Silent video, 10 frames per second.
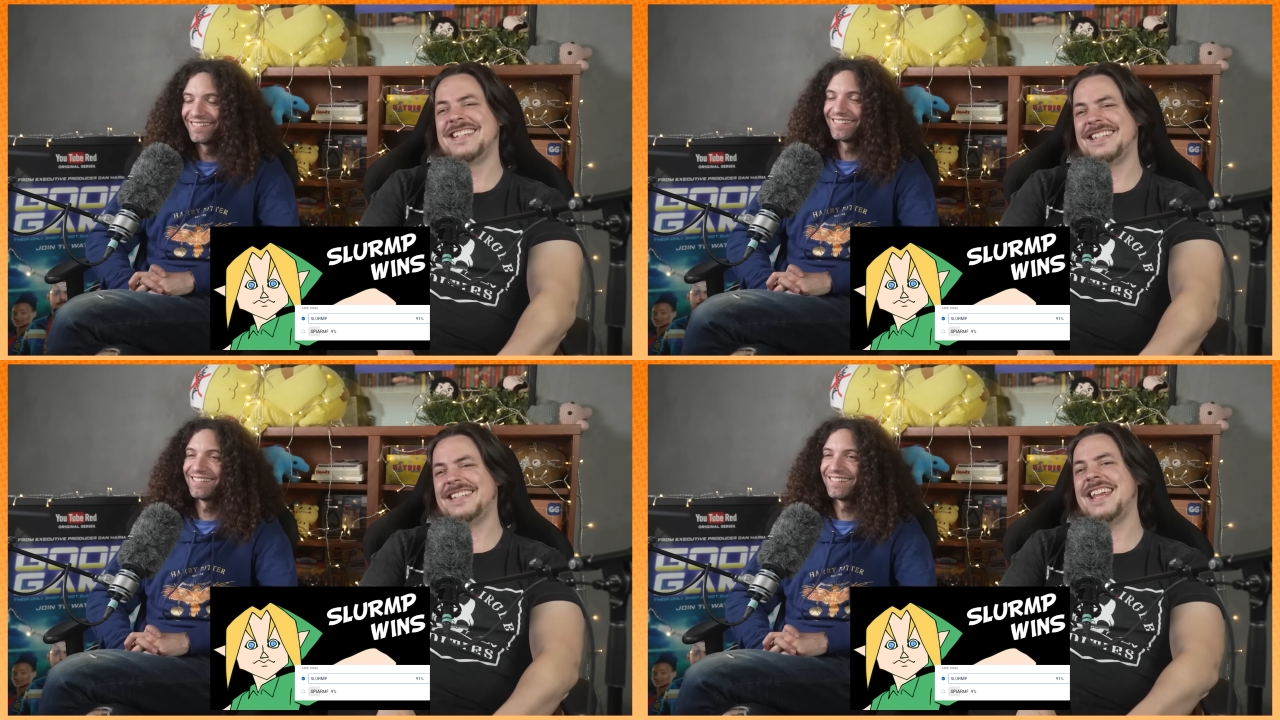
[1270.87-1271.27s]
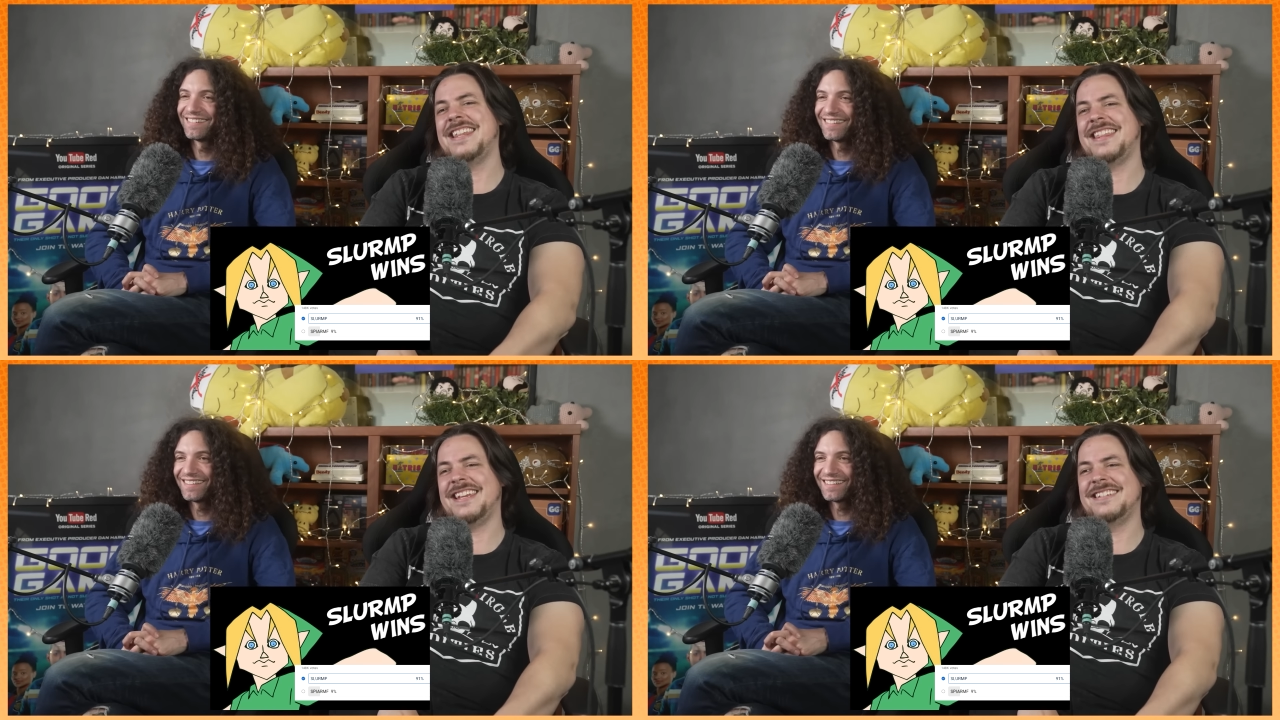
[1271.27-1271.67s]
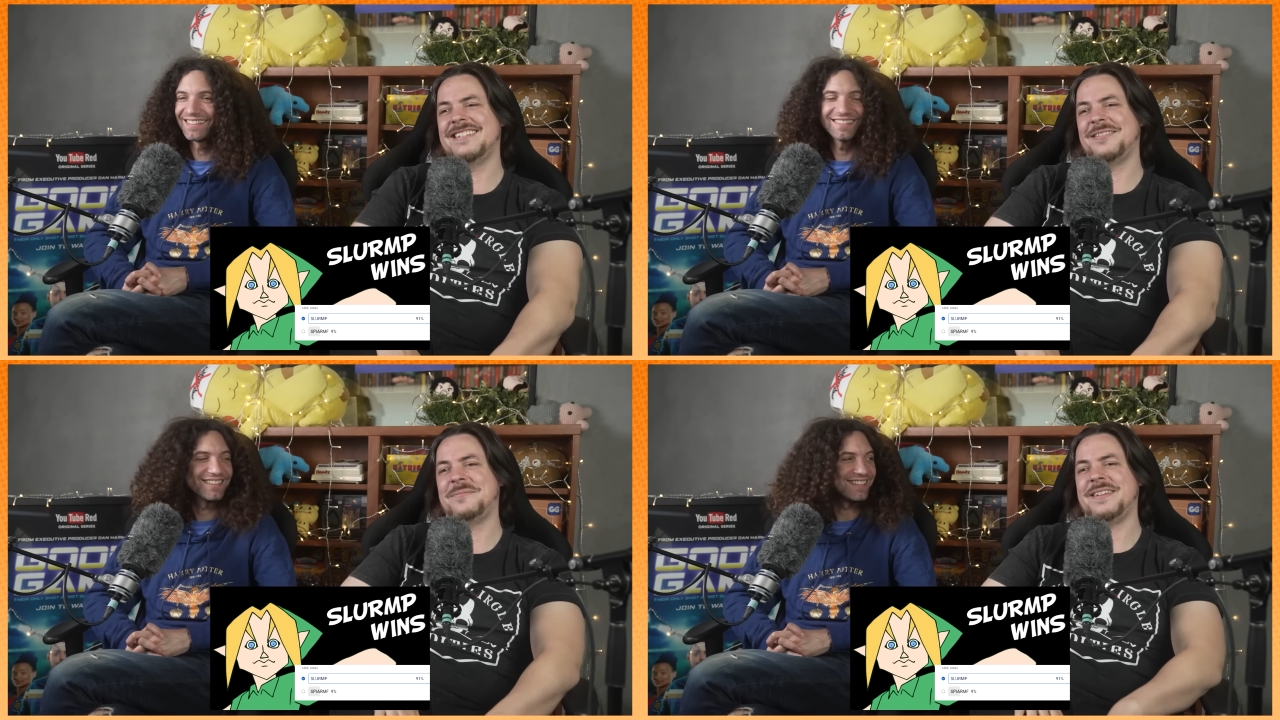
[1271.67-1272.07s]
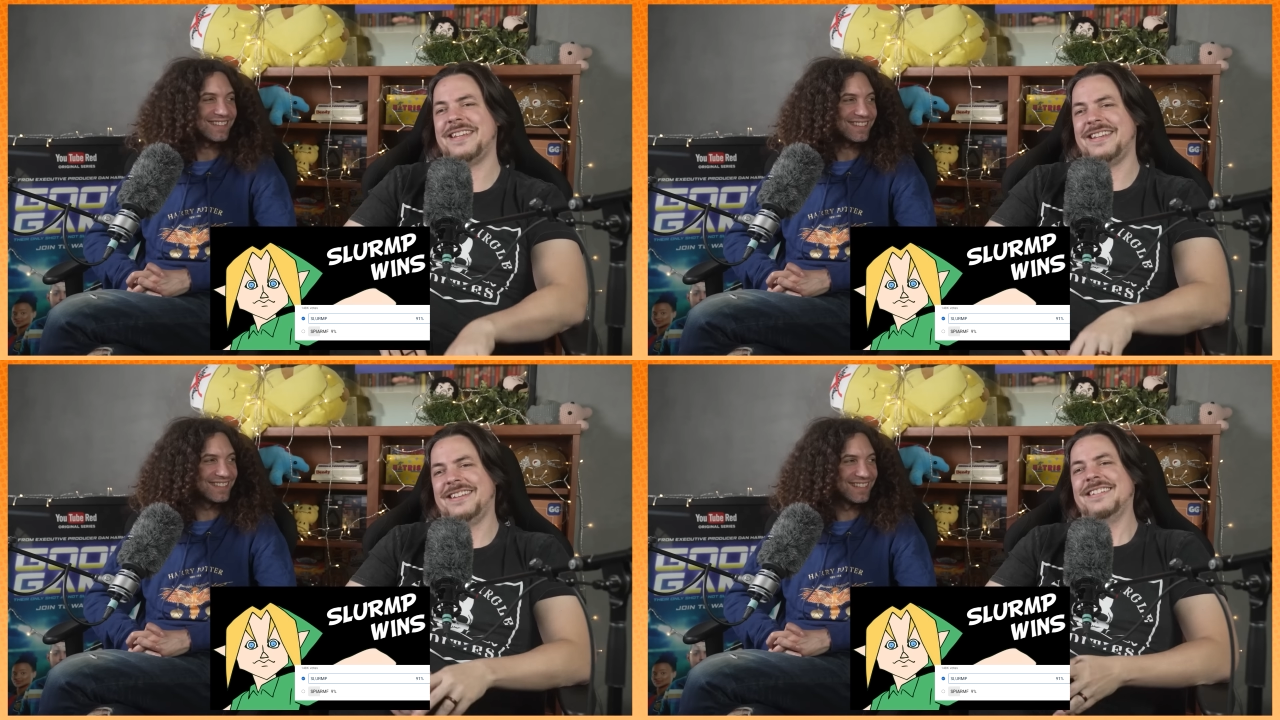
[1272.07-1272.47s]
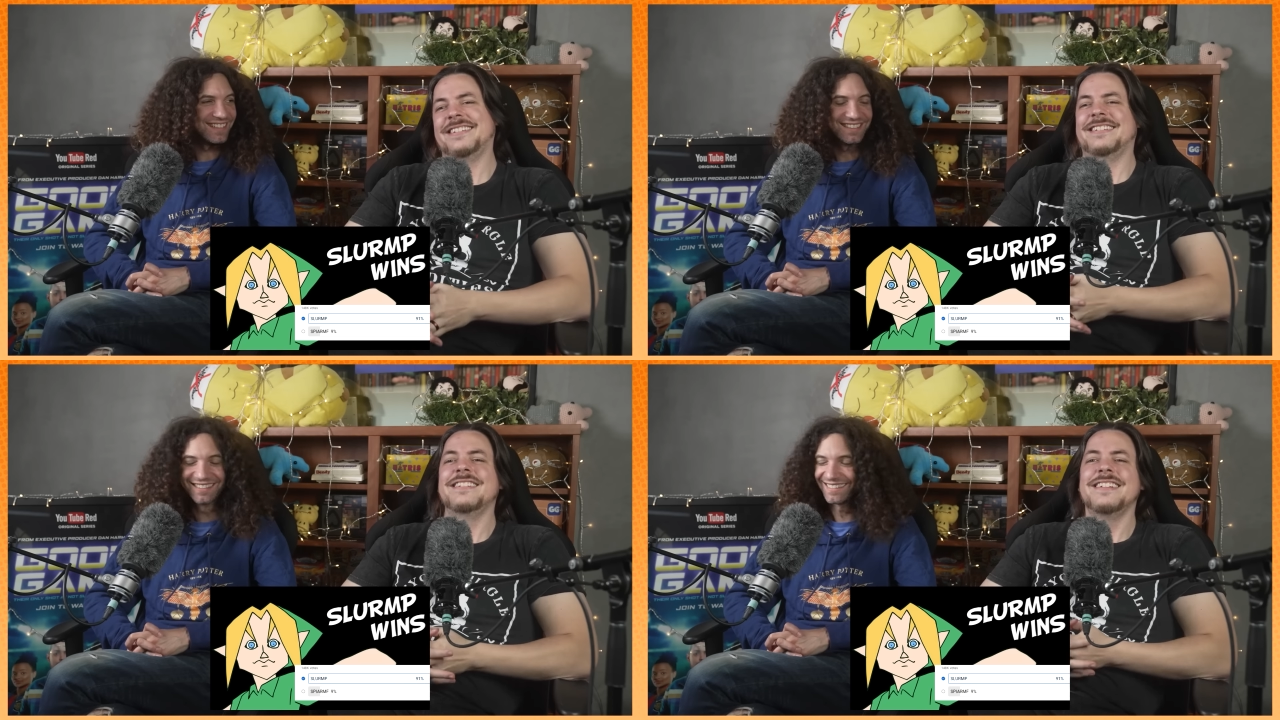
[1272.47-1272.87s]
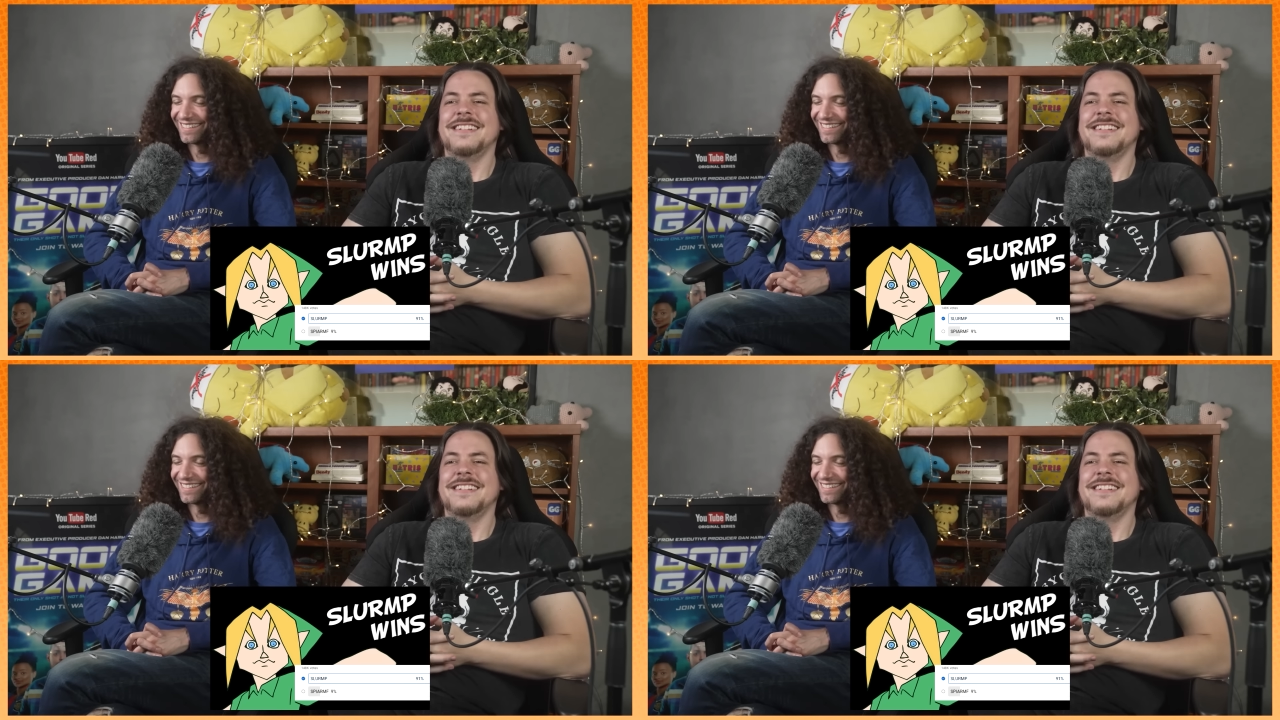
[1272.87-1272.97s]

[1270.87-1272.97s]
Speaker 1: Just say things to me. Yeah.